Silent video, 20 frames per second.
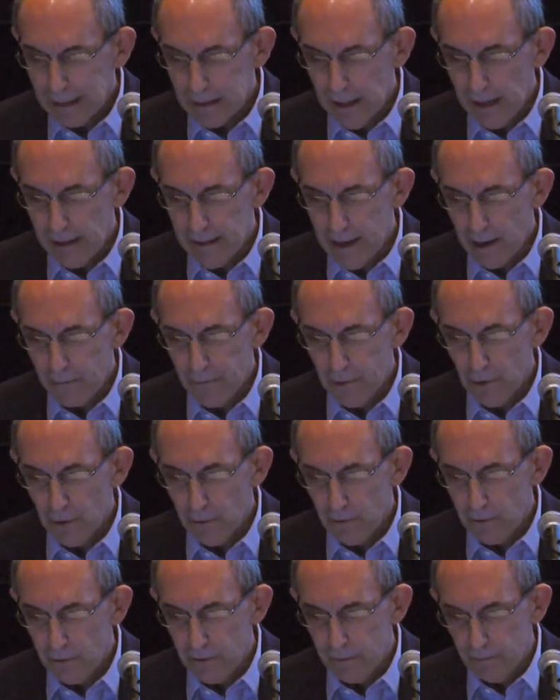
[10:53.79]
And after
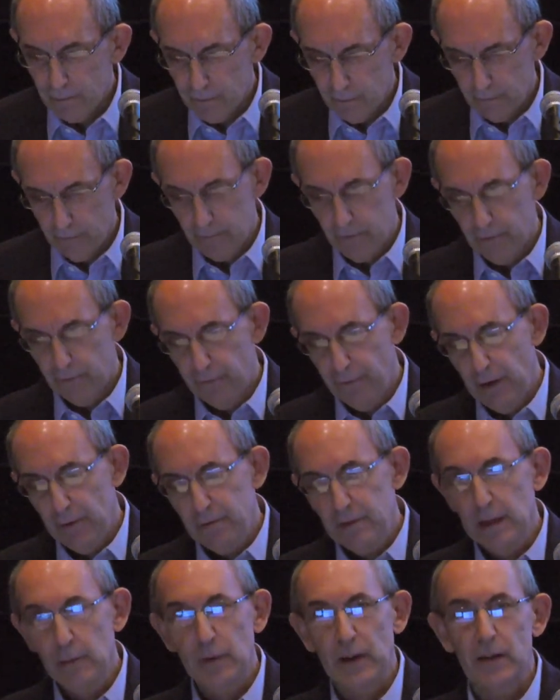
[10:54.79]

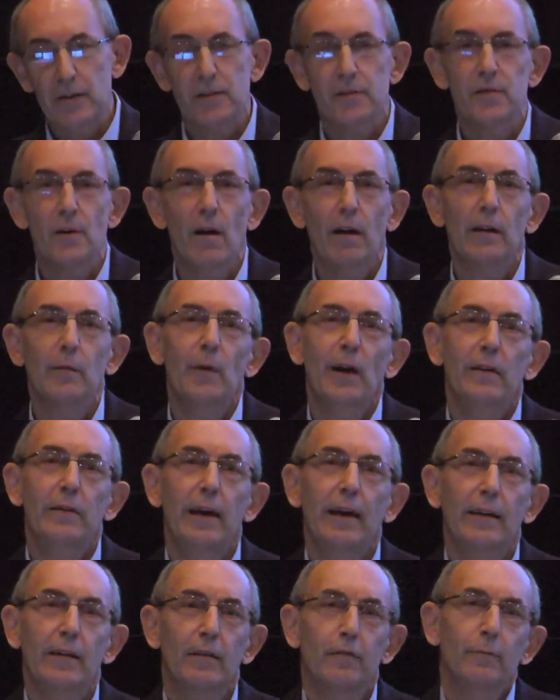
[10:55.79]
15 minutes of talking about
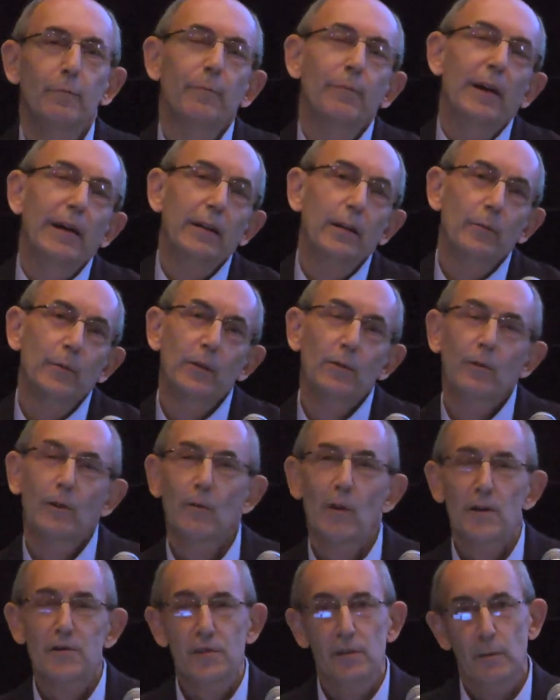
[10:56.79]
negative binomial
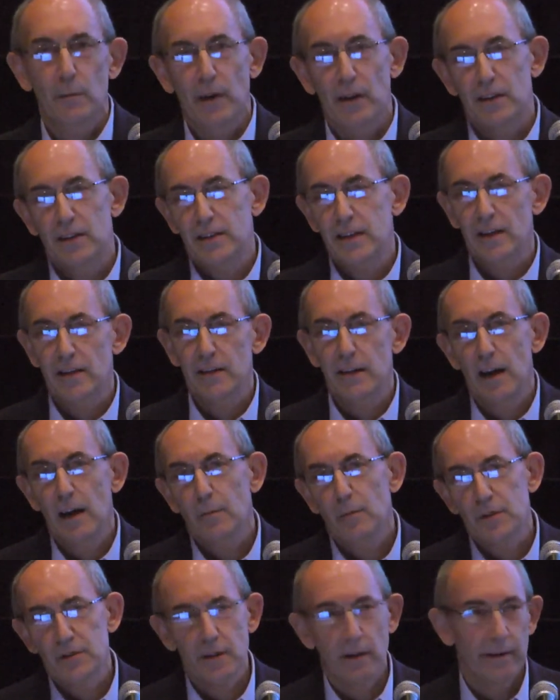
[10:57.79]
regression, about
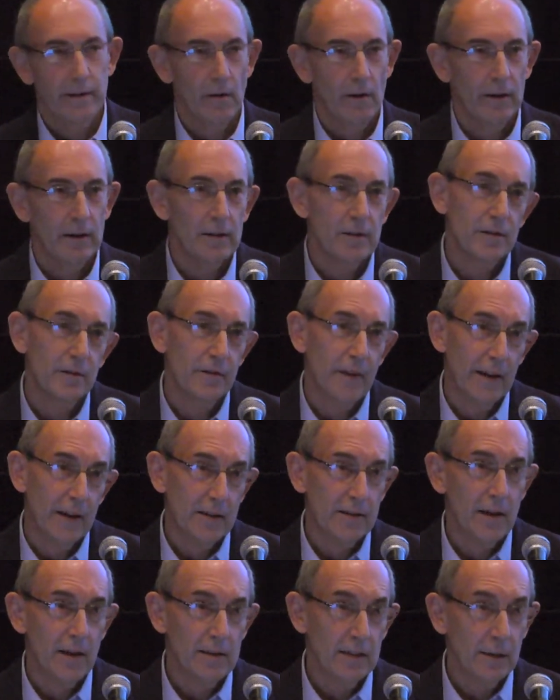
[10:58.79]
68% of the audience is
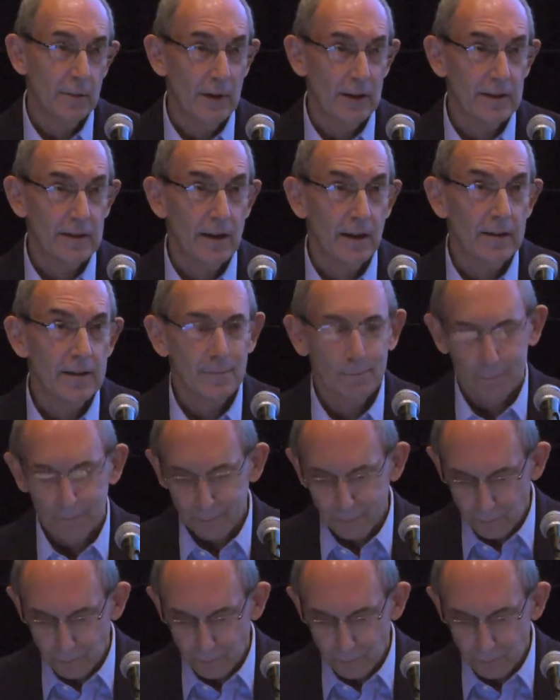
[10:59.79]
fantasizing about sex.